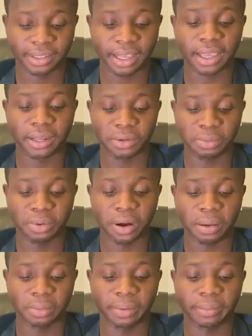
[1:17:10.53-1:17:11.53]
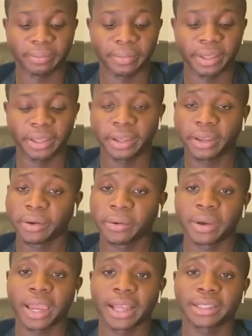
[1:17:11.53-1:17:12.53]
Yeah, no problem.
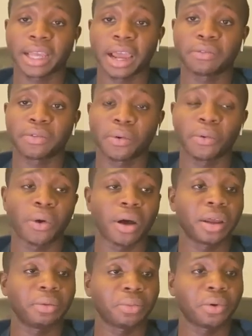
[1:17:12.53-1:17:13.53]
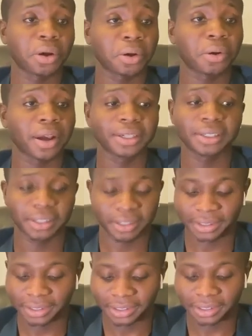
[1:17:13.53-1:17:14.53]
We got time for one more question,
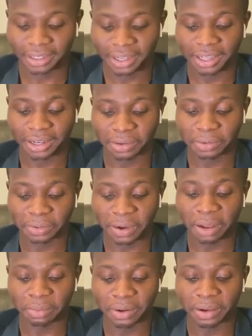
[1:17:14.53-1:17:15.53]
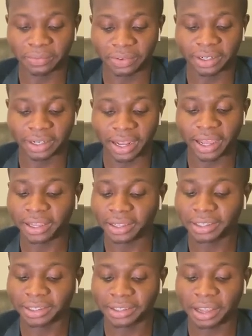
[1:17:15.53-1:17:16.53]
and then we'll wrap it up for the
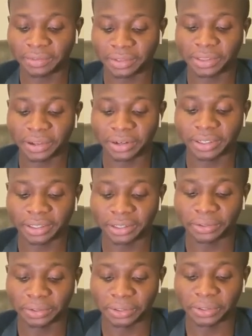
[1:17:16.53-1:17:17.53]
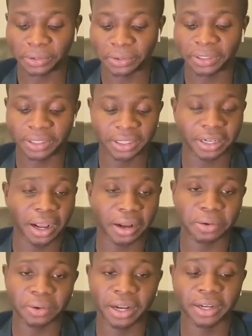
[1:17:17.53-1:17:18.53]
day. It's 7:30 or so in
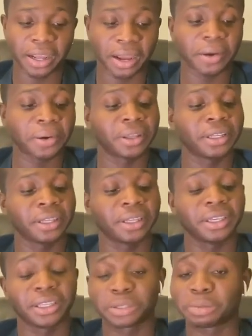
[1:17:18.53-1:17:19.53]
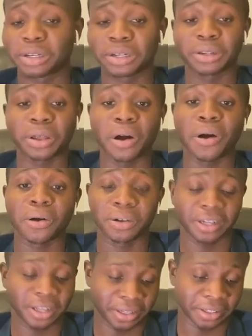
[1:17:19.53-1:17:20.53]
Chicago right now. It's been a
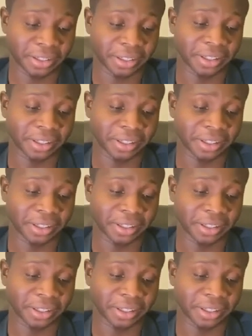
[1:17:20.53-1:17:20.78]
long day.